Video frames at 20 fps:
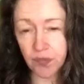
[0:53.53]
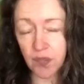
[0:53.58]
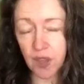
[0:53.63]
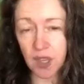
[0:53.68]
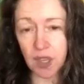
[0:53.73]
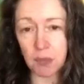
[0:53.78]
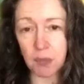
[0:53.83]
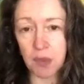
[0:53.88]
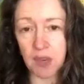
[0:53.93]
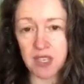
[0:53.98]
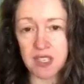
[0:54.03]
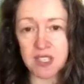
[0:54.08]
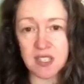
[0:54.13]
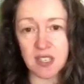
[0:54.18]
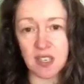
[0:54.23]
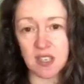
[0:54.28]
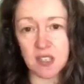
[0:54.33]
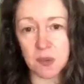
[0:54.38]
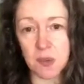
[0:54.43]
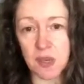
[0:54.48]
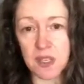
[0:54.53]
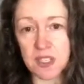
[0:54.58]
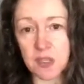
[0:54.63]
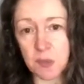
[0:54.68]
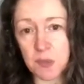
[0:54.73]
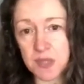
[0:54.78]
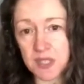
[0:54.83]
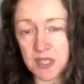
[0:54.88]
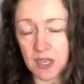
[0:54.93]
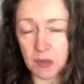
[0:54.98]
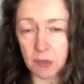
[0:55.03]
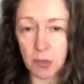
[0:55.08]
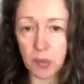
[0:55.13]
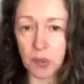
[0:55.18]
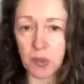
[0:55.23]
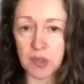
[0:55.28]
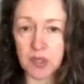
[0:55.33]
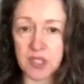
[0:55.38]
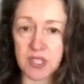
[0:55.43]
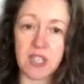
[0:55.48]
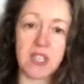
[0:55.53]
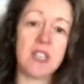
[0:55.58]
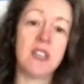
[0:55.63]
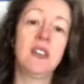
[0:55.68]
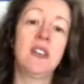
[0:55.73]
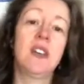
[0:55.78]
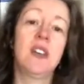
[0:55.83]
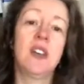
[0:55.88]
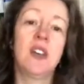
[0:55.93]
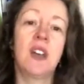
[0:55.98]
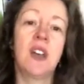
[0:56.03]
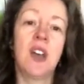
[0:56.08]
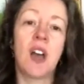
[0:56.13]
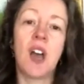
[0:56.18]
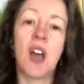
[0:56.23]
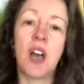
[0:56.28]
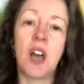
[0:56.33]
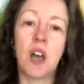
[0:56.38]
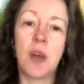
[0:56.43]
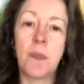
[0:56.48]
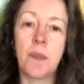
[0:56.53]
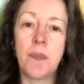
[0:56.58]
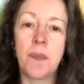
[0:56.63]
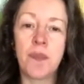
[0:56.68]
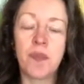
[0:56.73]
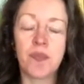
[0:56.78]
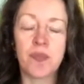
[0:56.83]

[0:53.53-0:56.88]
it might say 20% protein, and